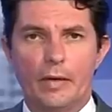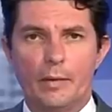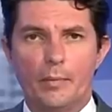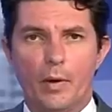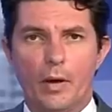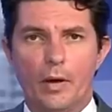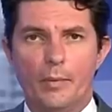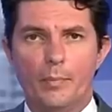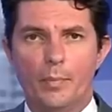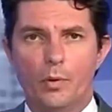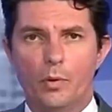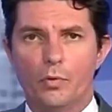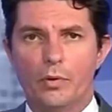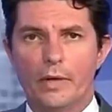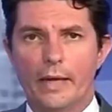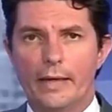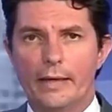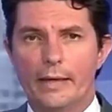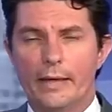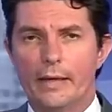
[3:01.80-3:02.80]
by Paul
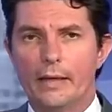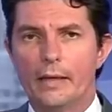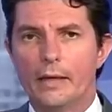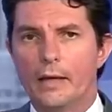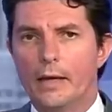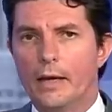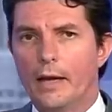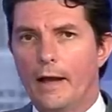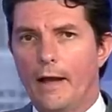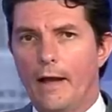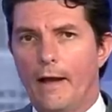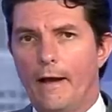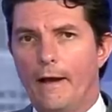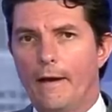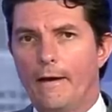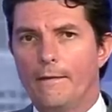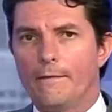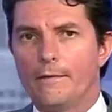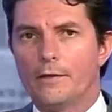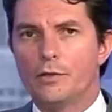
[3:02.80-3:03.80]
Keating,
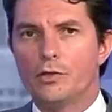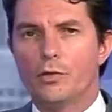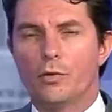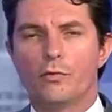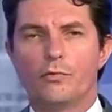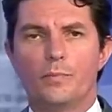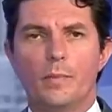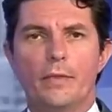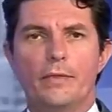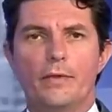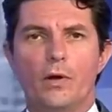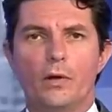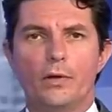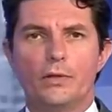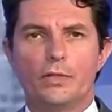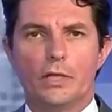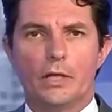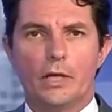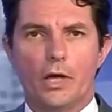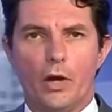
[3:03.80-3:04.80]
the sort of
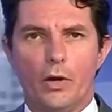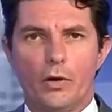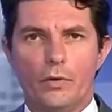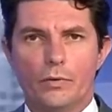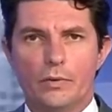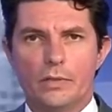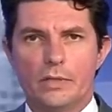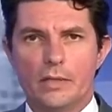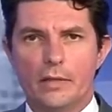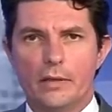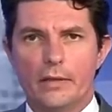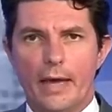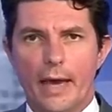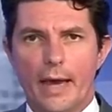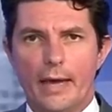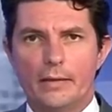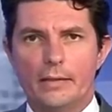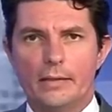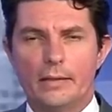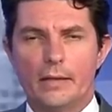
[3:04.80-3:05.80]
mythology goes
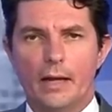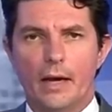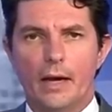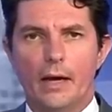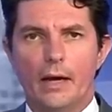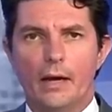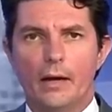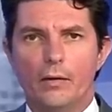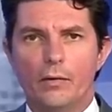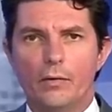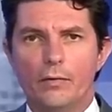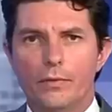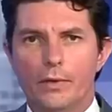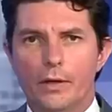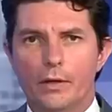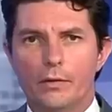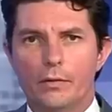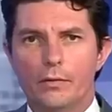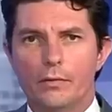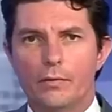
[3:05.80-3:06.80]
that
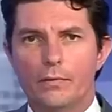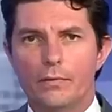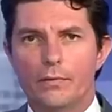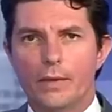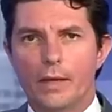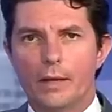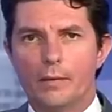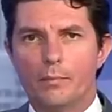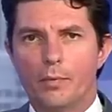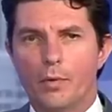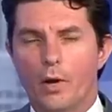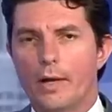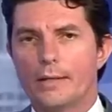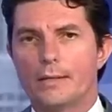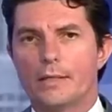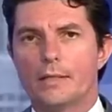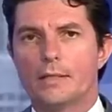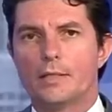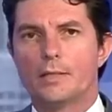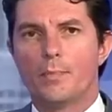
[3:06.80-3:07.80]
that
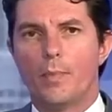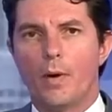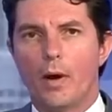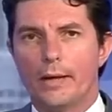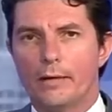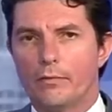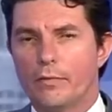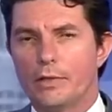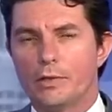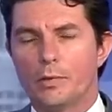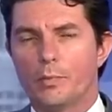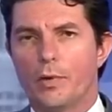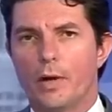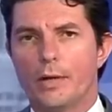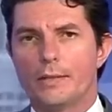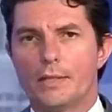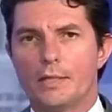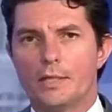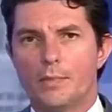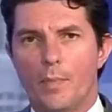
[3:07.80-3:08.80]
prices spiked, rental
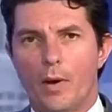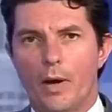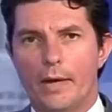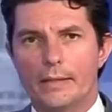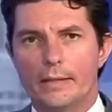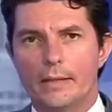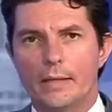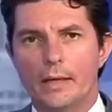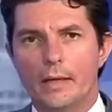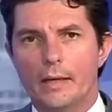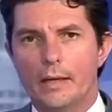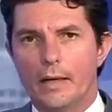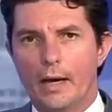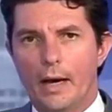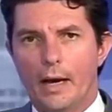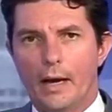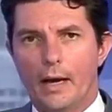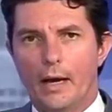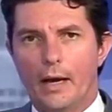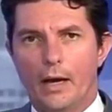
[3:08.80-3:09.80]
prices spiked
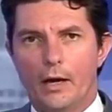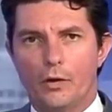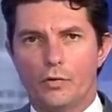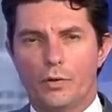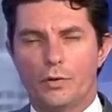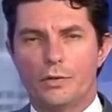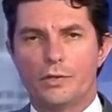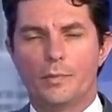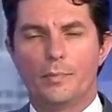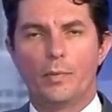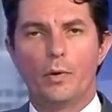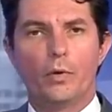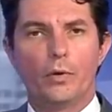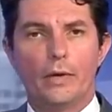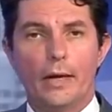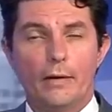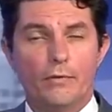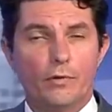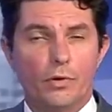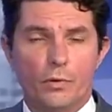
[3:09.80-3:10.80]
across the board,
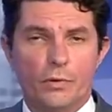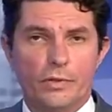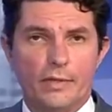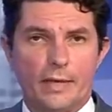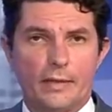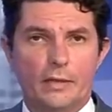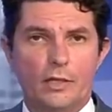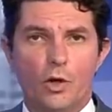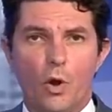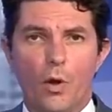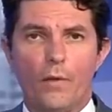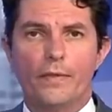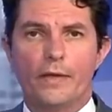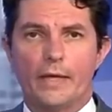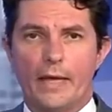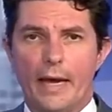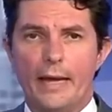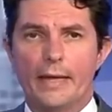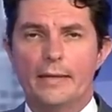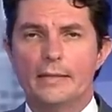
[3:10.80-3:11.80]
and of course that's not the
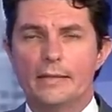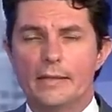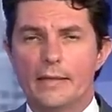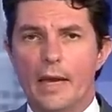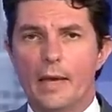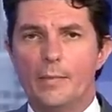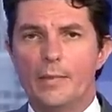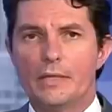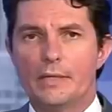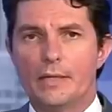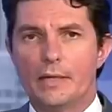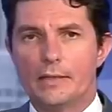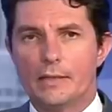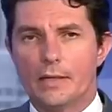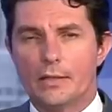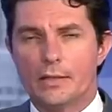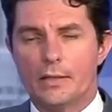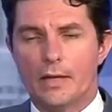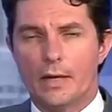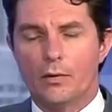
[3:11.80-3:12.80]
case. The ABC's
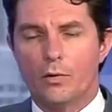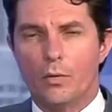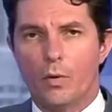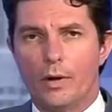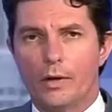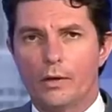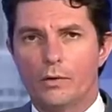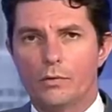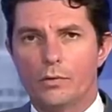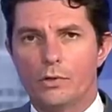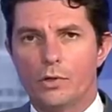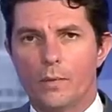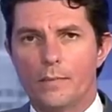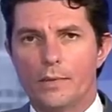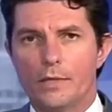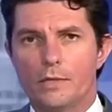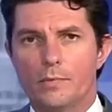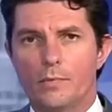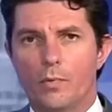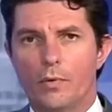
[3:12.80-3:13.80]
actually done quite a good job
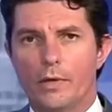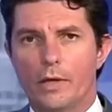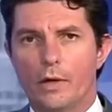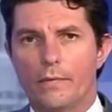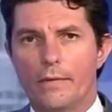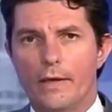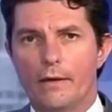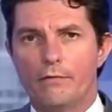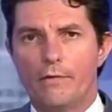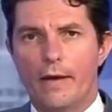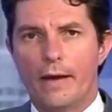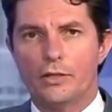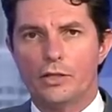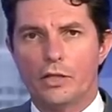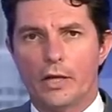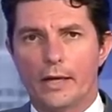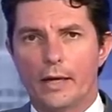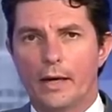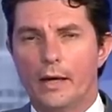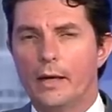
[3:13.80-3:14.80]
this morning on their fact
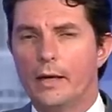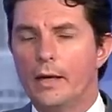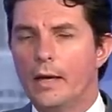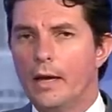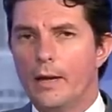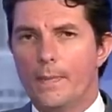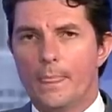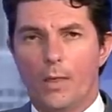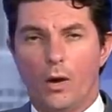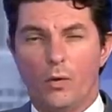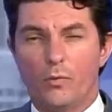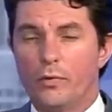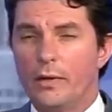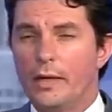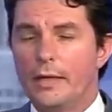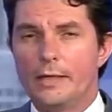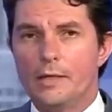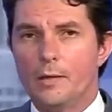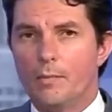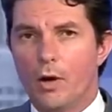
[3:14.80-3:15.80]
checker of
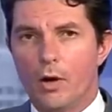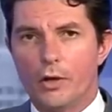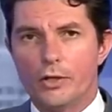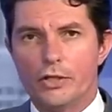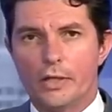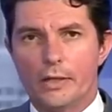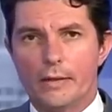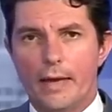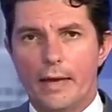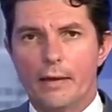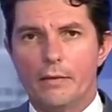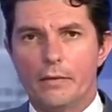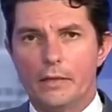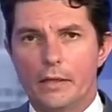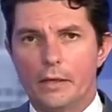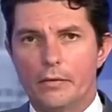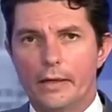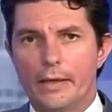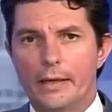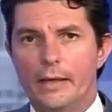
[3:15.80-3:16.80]
really demolishing that
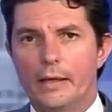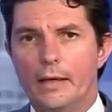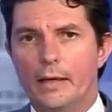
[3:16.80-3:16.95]
theory.